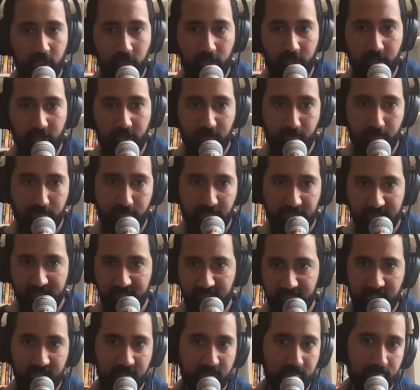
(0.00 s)
on a
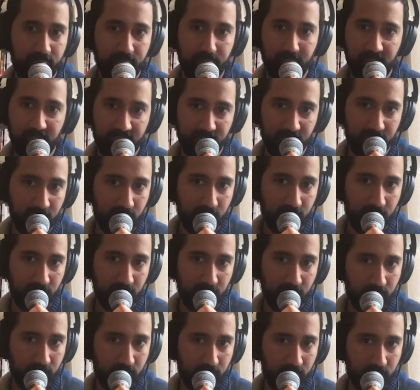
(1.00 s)
basic message,
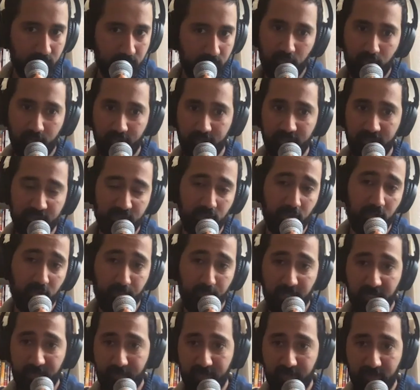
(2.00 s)
you know, what the song
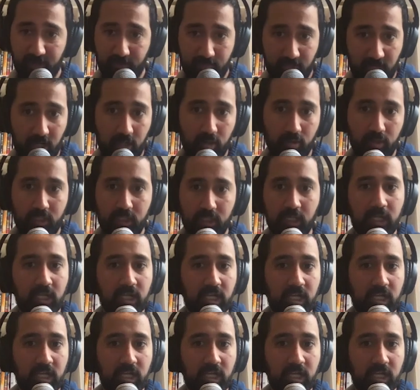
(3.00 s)
might be about.